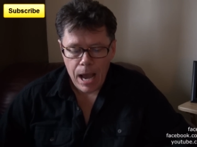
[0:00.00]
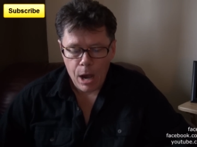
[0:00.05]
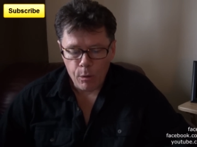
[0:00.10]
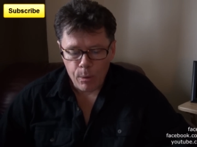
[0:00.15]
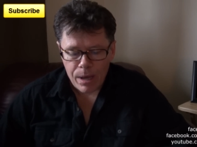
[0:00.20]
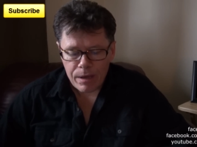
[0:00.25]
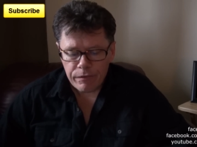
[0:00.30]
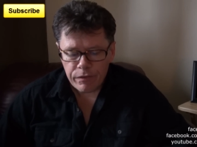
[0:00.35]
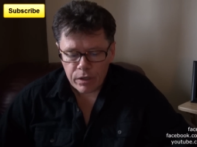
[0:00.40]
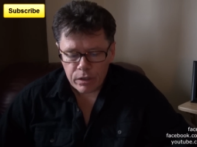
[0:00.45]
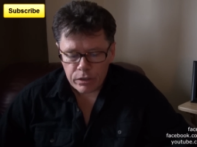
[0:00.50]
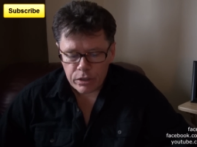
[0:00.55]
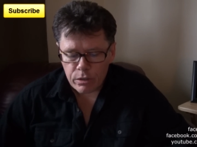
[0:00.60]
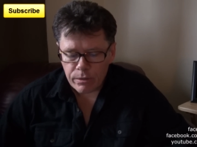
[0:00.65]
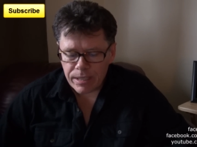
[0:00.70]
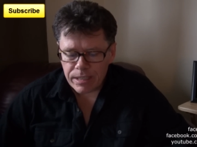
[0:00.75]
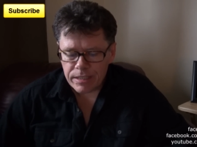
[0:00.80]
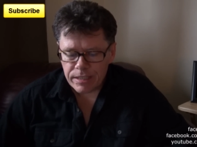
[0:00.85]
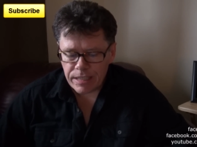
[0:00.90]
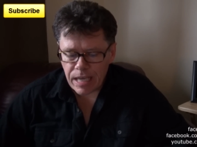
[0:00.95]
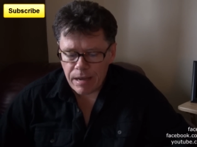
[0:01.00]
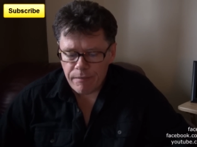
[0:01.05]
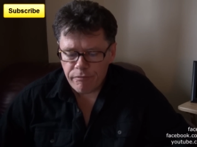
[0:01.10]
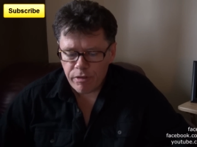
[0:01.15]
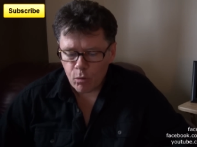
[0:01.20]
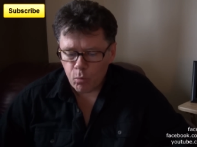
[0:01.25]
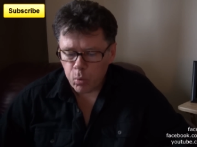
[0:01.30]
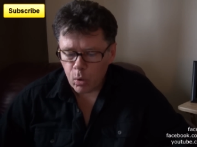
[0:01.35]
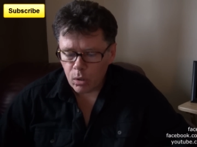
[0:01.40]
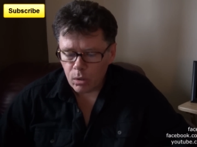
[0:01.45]
However, you can save
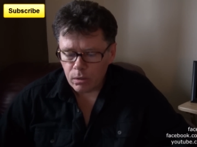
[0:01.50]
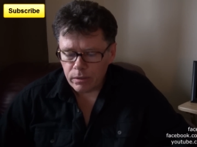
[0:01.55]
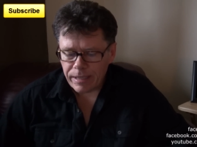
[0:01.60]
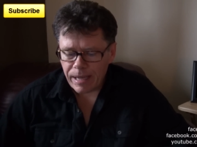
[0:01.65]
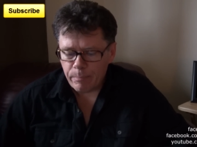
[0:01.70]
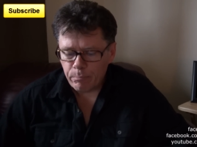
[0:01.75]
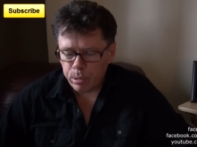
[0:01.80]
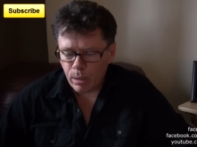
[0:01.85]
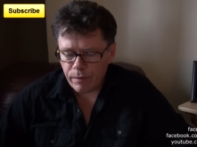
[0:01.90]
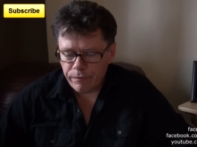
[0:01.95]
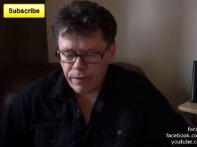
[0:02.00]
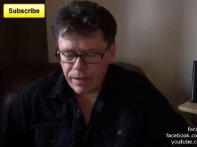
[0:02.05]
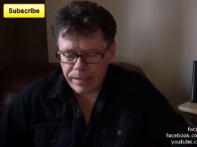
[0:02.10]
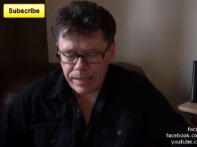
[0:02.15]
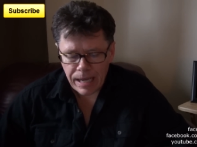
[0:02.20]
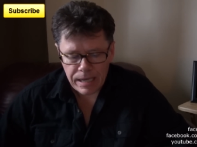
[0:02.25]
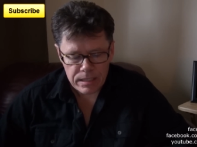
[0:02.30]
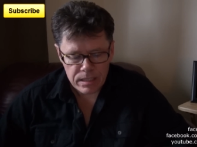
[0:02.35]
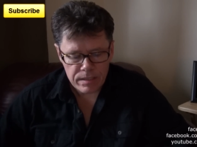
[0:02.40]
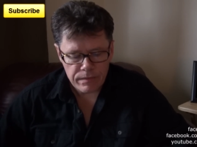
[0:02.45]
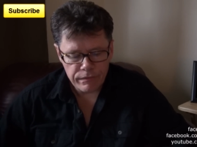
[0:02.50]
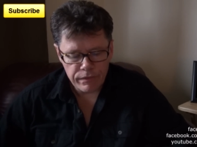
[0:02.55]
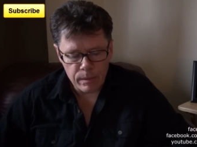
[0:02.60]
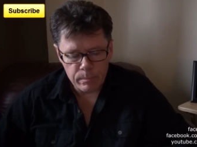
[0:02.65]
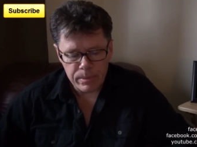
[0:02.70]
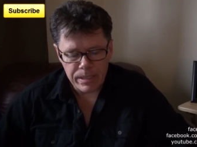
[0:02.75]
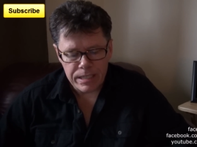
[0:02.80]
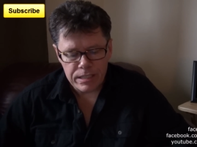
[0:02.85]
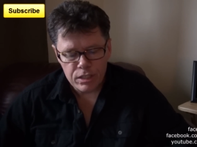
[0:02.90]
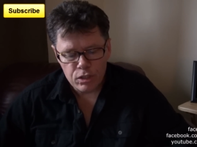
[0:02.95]
the world and prevent us
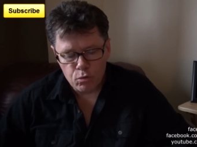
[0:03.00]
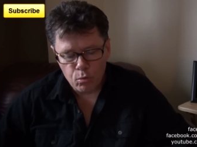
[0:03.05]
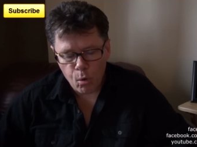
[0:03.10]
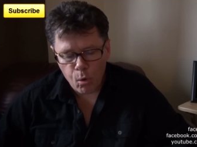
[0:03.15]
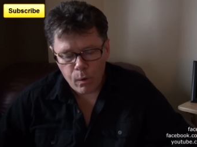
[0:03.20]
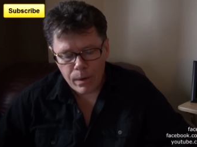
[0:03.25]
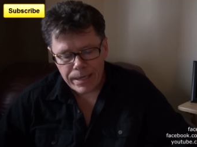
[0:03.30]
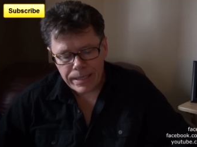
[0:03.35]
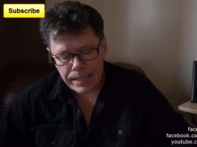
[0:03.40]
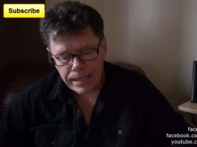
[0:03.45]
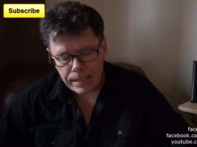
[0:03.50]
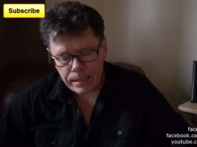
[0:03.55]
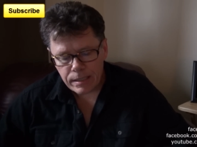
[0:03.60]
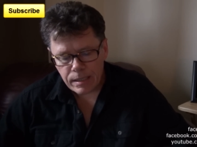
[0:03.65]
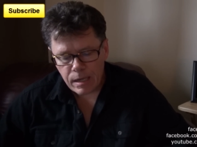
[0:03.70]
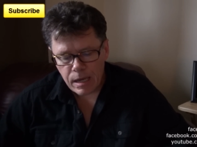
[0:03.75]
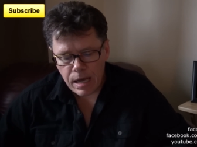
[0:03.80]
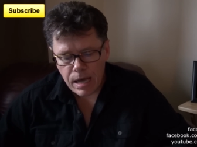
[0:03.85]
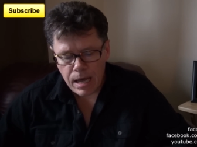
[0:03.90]
from destroying it,